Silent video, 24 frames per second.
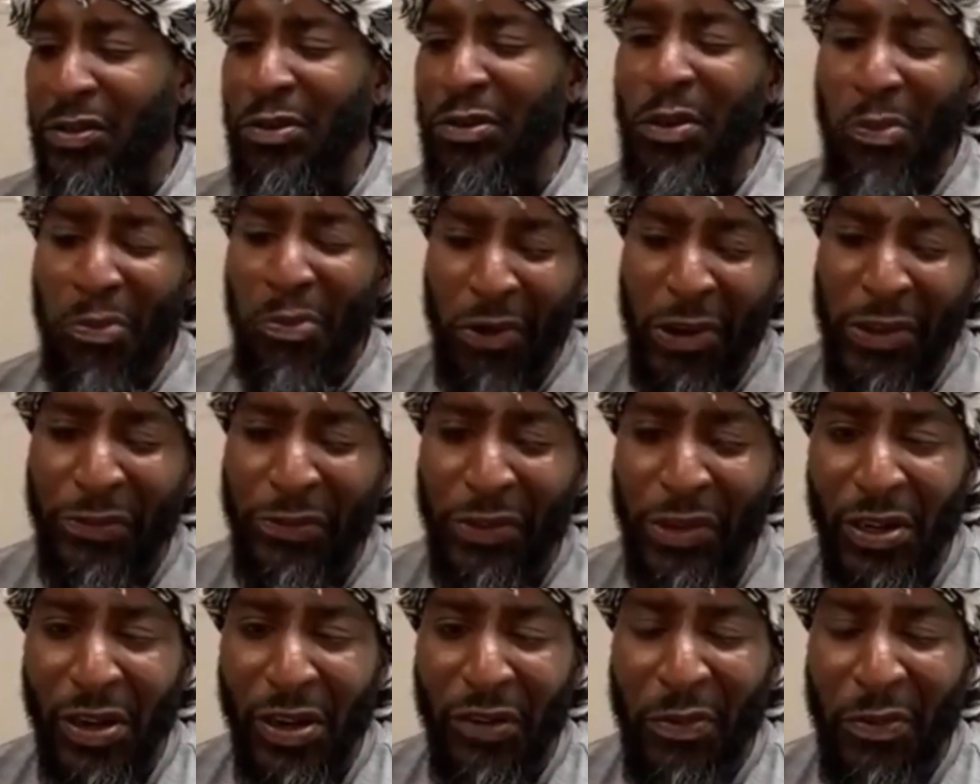the
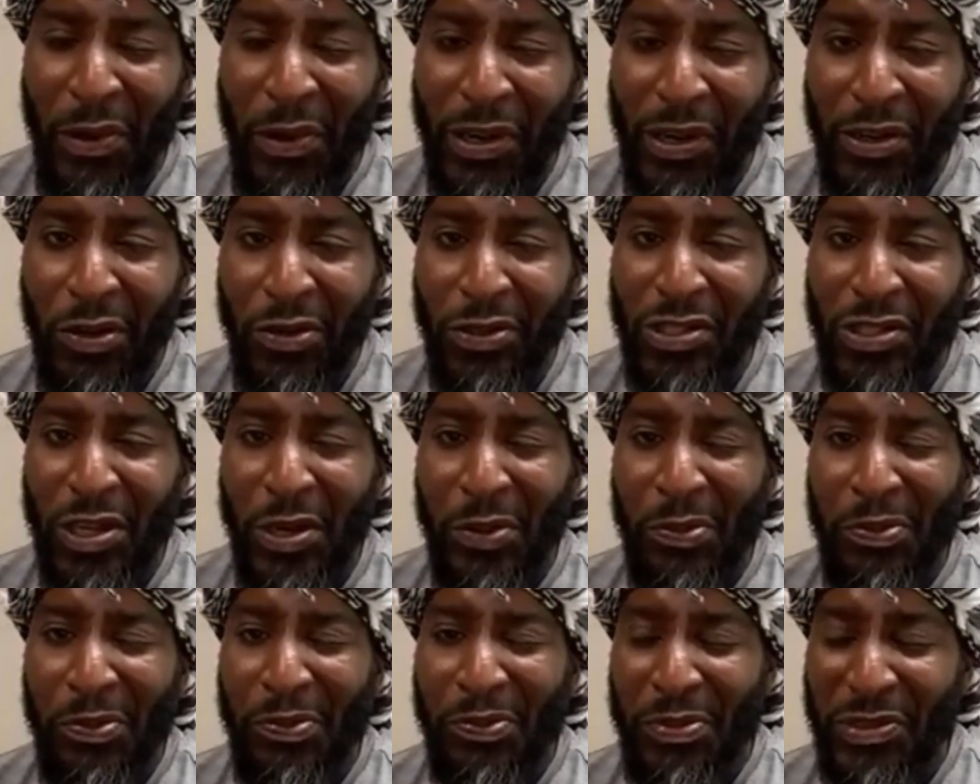briefing, everybody knows
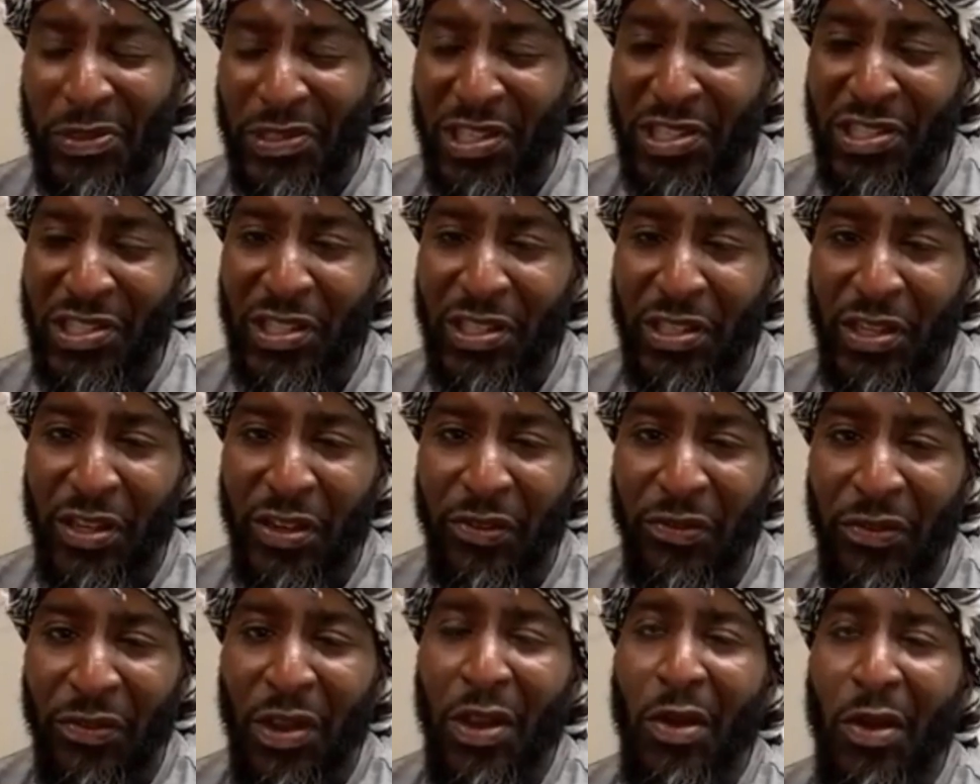their positioning
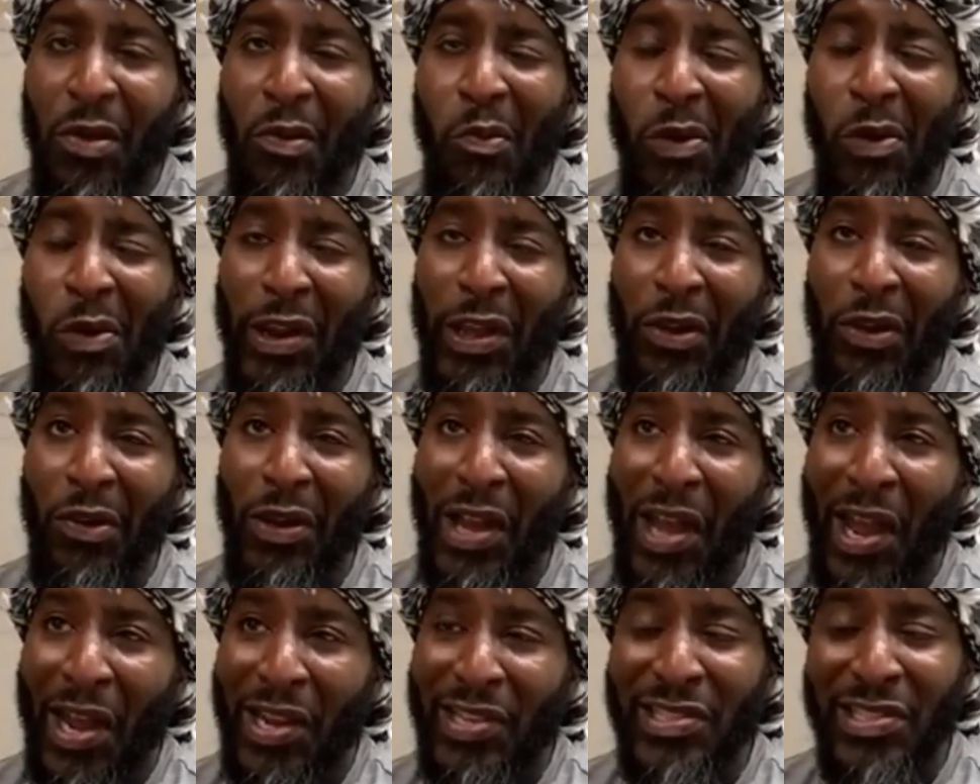of where they're
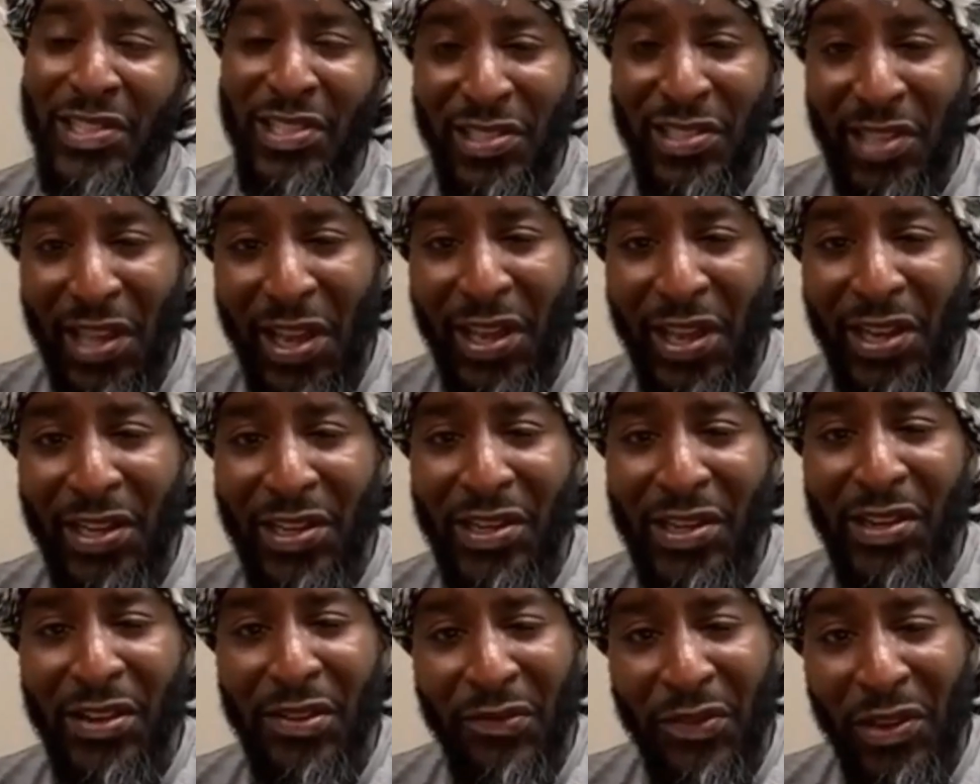going to actually stand
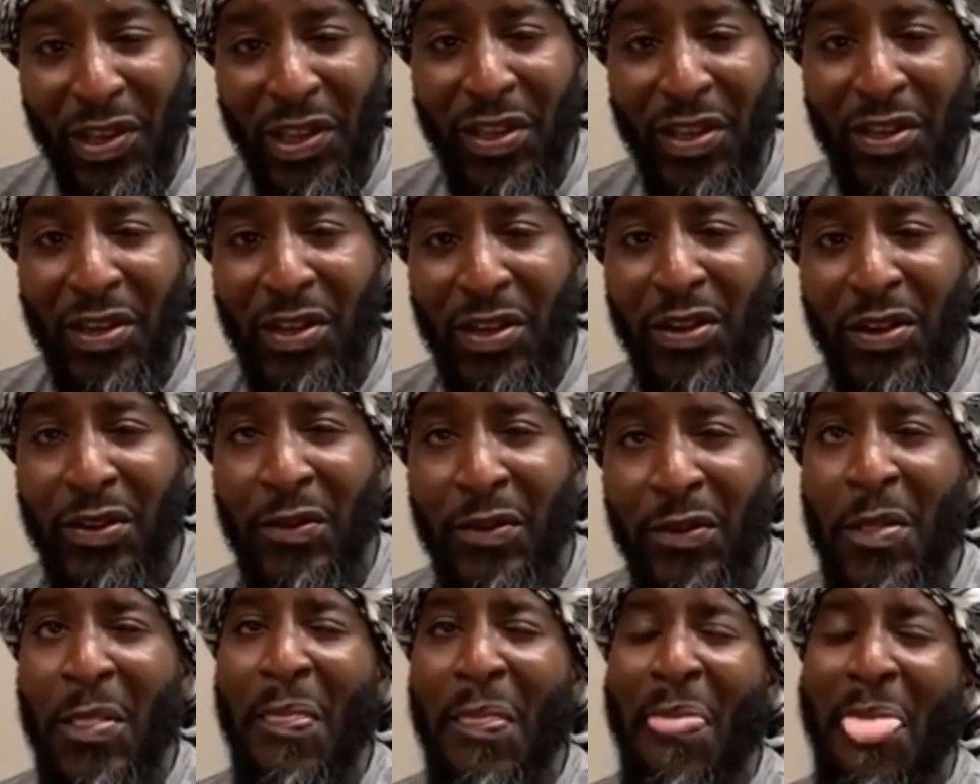in an event
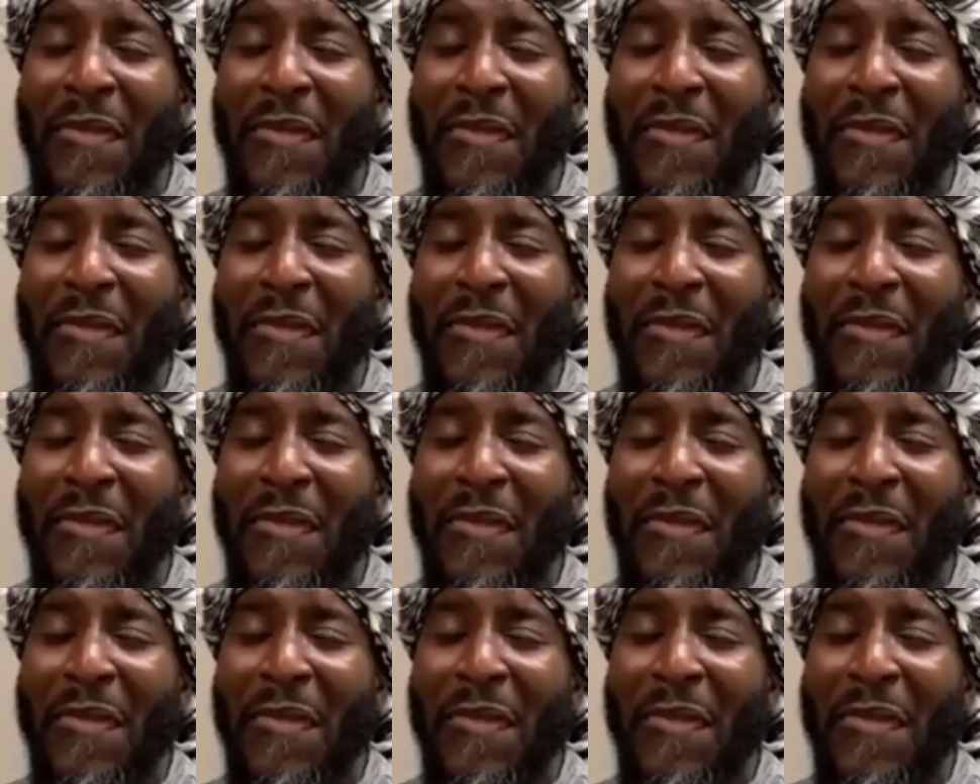of